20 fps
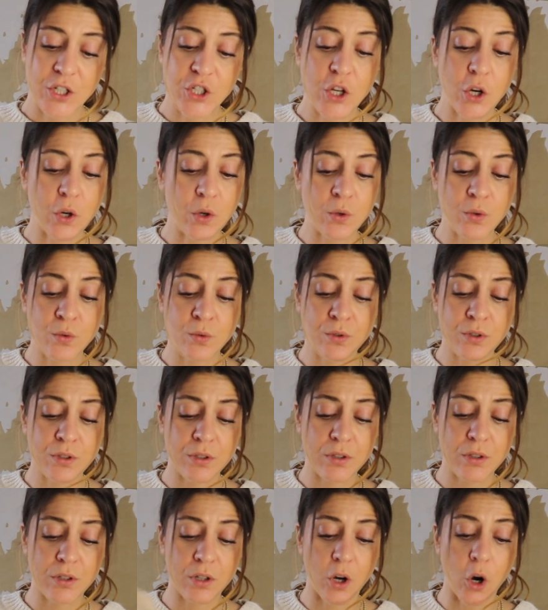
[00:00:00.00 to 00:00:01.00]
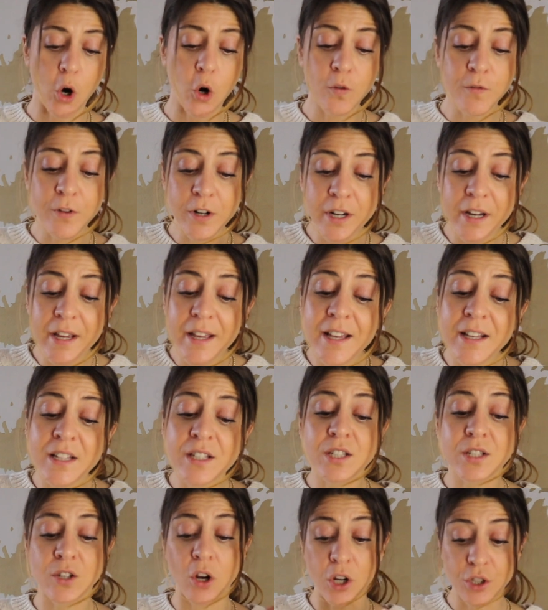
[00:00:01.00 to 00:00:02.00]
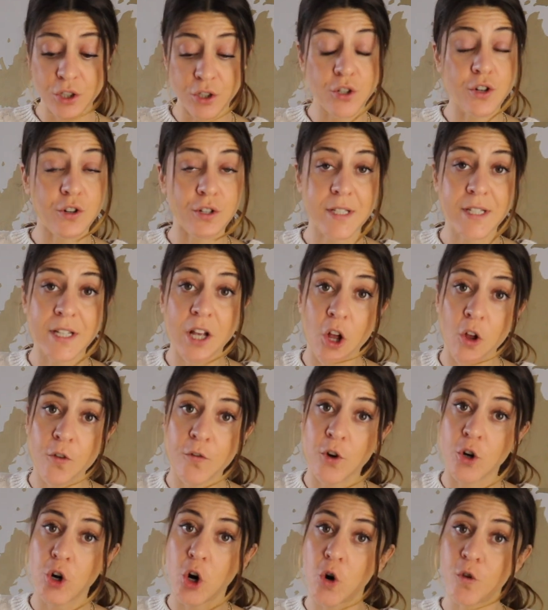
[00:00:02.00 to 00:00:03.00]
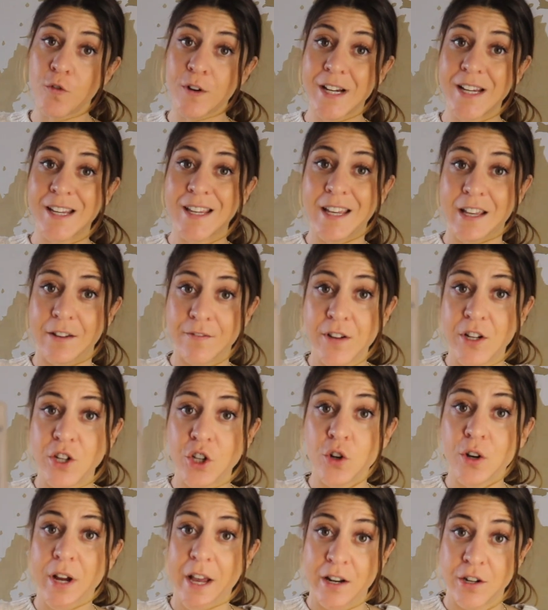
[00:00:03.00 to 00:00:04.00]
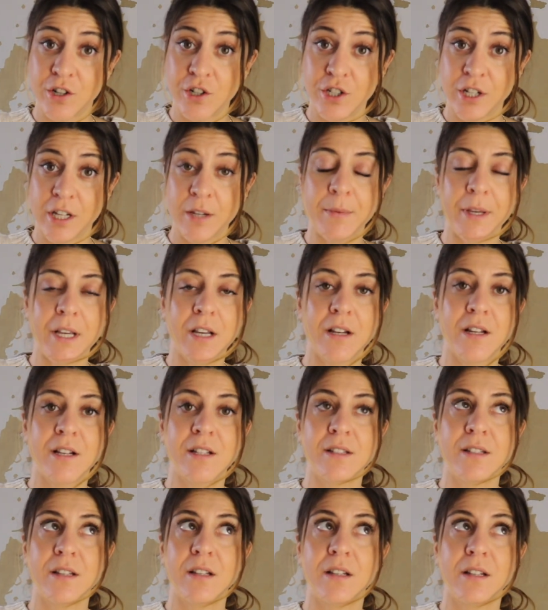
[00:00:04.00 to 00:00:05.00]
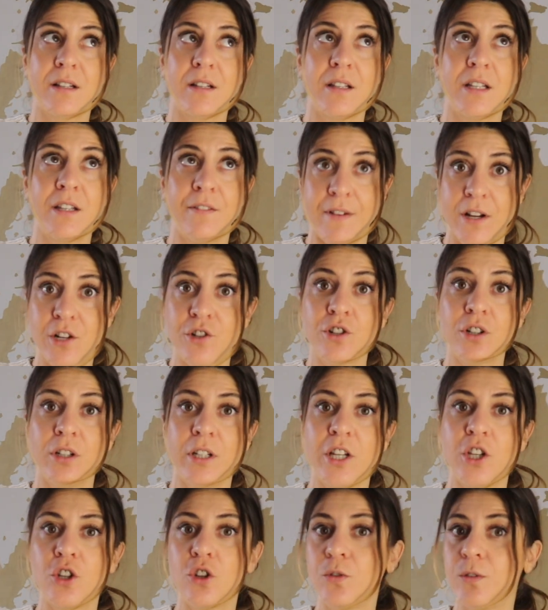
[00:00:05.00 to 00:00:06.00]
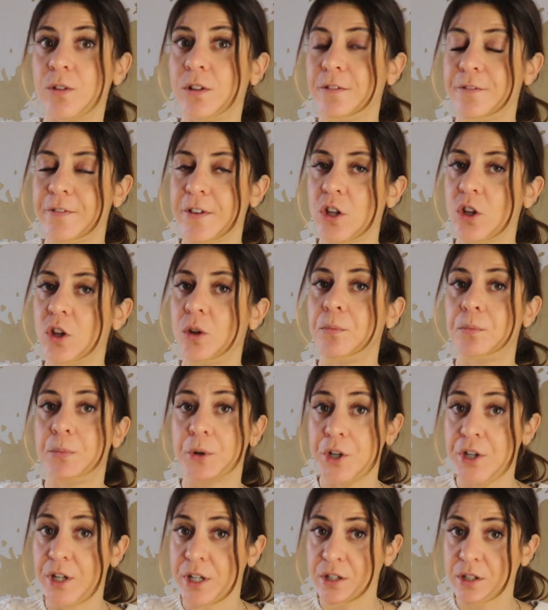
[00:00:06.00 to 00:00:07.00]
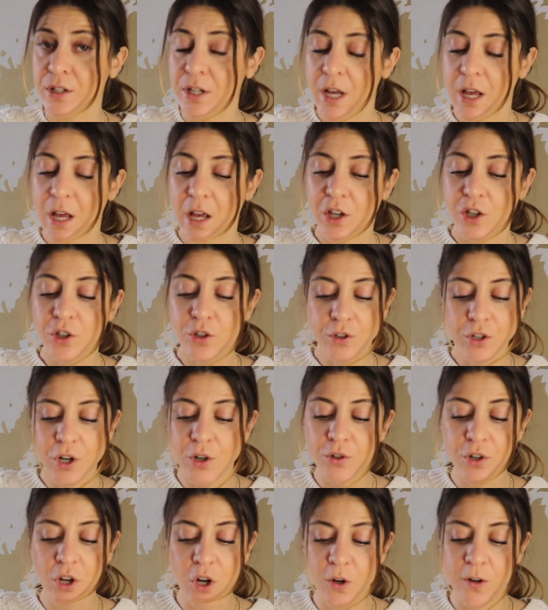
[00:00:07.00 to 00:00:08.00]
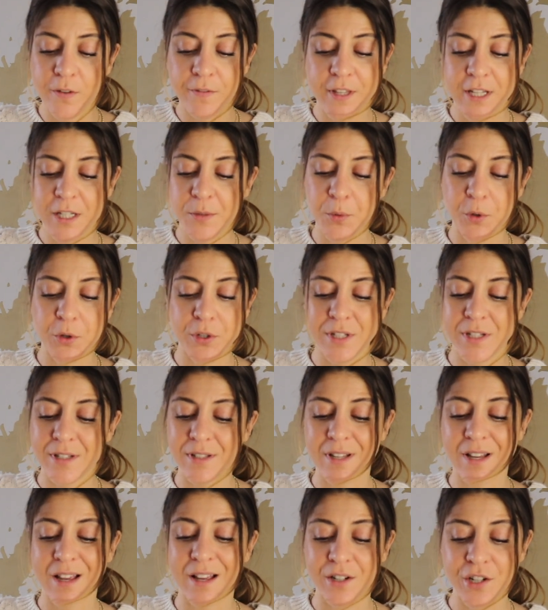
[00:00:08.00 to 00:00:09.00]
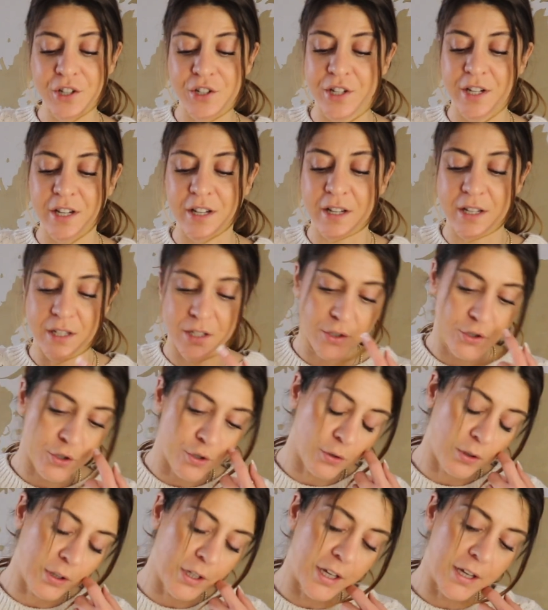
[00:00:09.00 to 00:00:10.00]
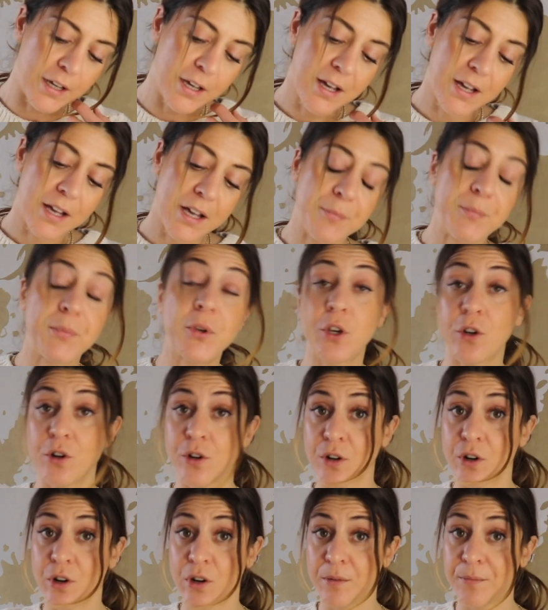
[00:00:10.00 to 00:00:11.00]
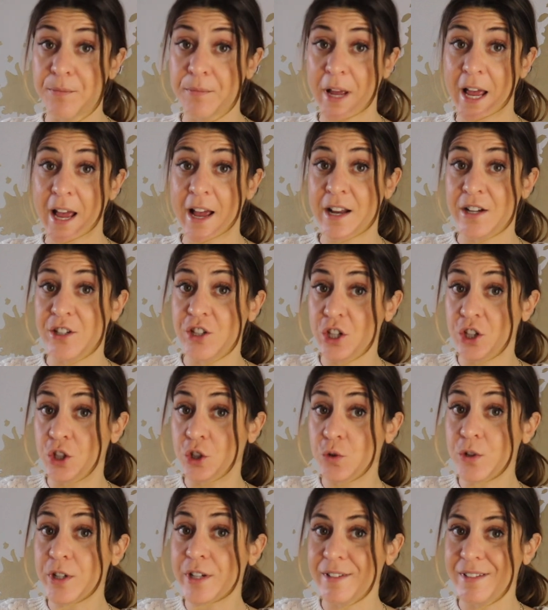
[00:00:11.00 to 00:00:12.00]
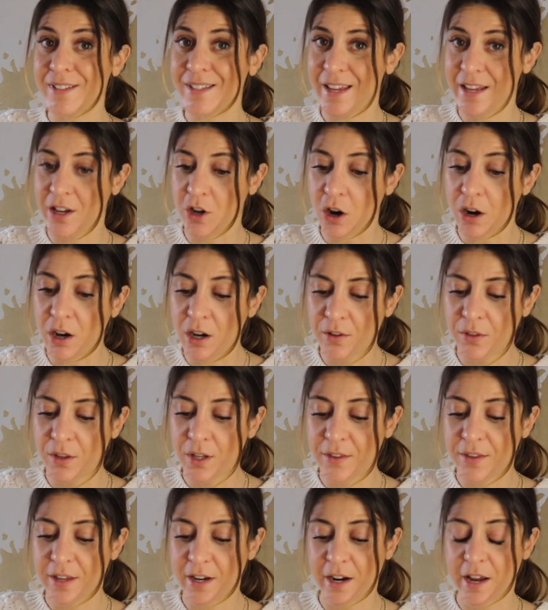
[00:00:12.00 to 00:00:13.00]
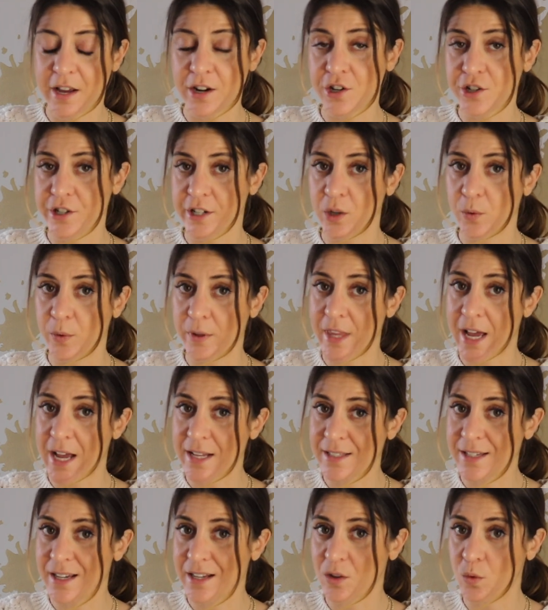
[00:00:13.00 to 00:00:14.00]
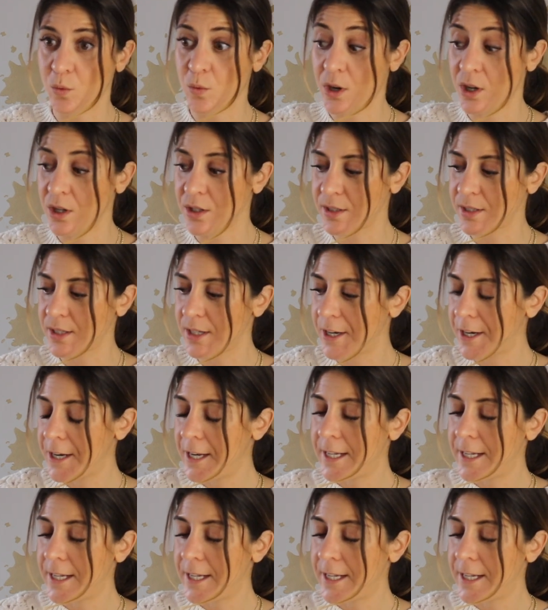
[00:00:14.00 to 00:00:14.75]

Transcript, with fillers: Don't over exhaust yourself or over give in your energy because eventually you will feel burdened. You don't know if this person's energy is truly pure and you can take on their energy with that 10 of wands.